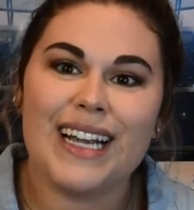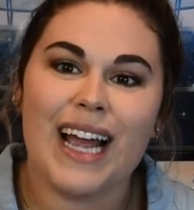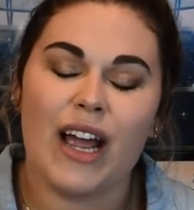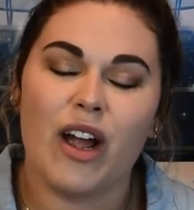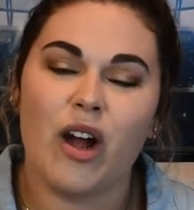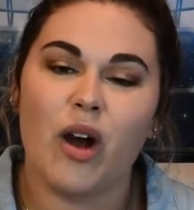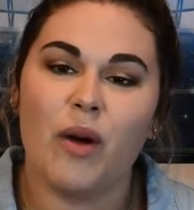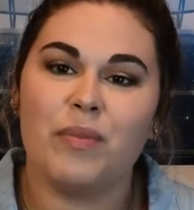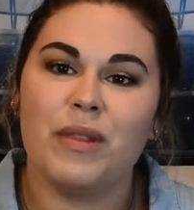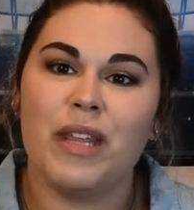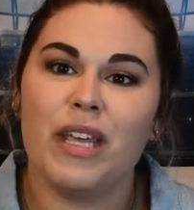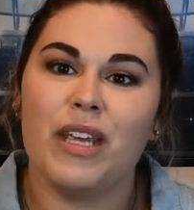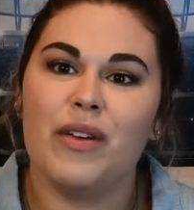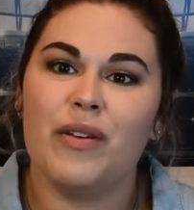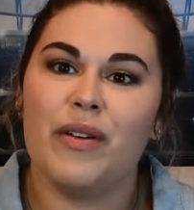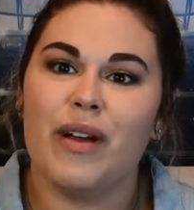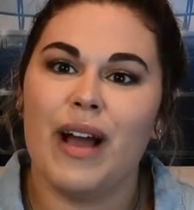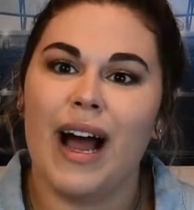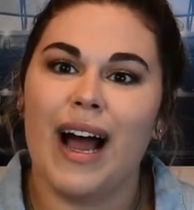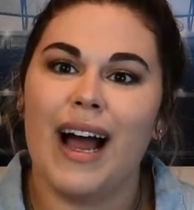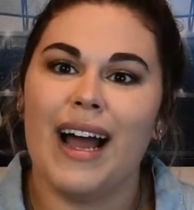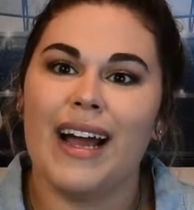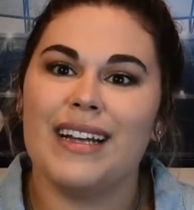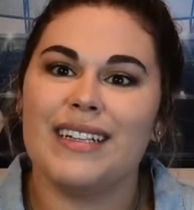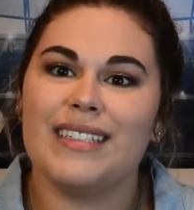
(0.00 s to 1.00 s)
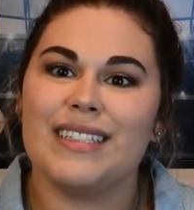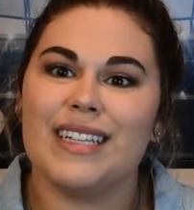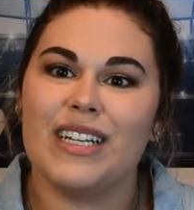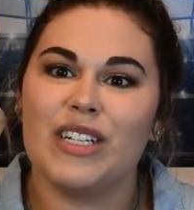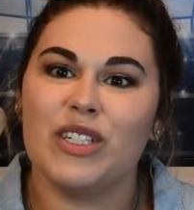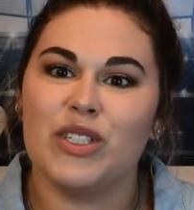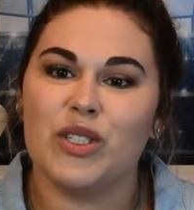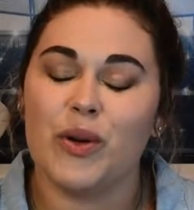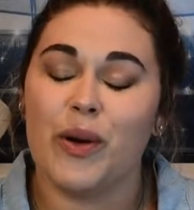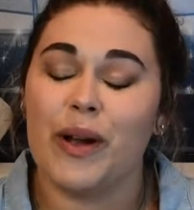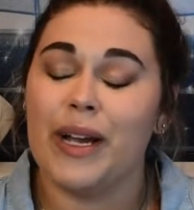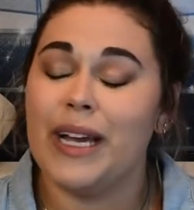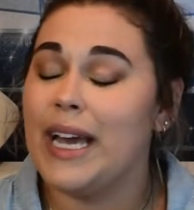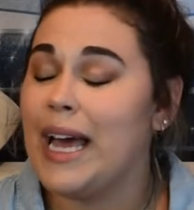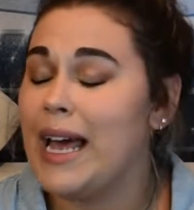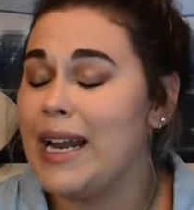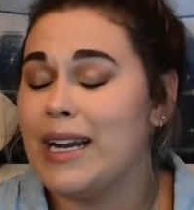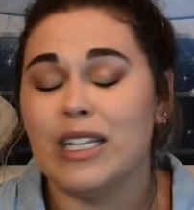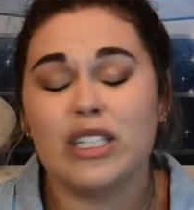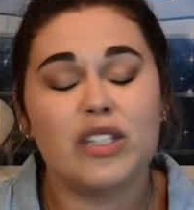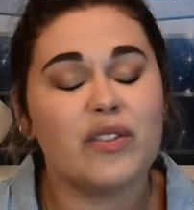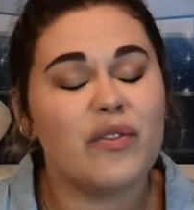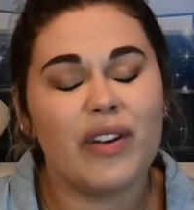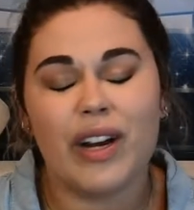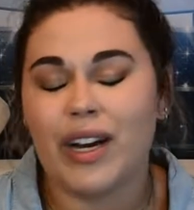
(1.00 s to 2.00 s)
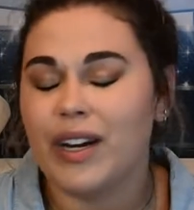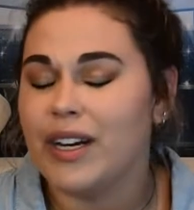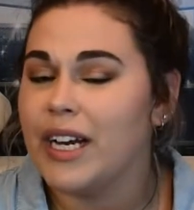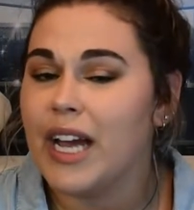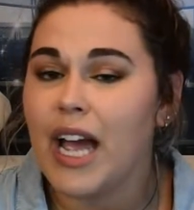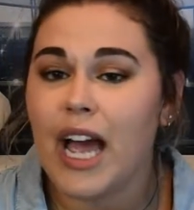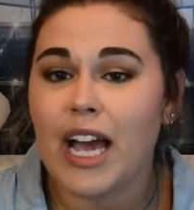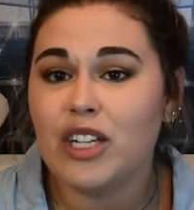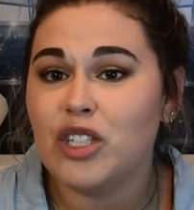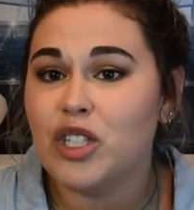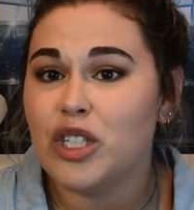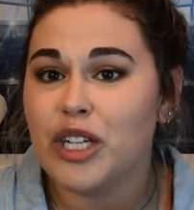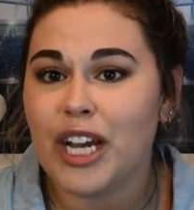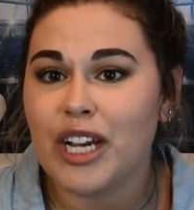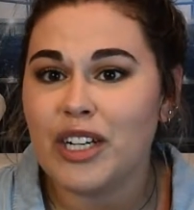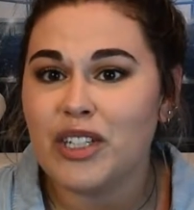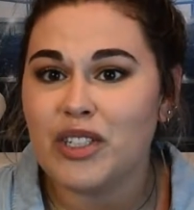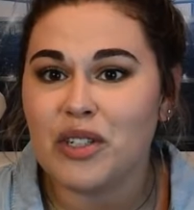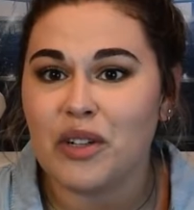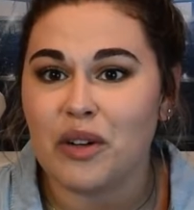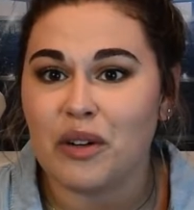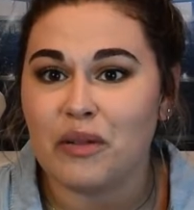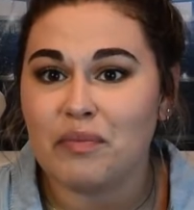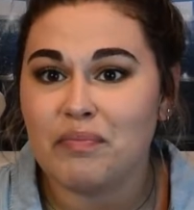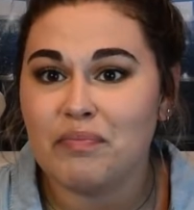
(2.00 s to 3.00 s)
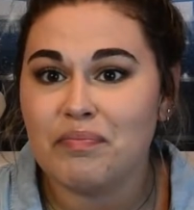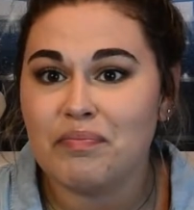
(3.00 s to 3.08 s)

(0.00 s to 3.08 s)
I hope that you guys enjoy it, and it's very educational.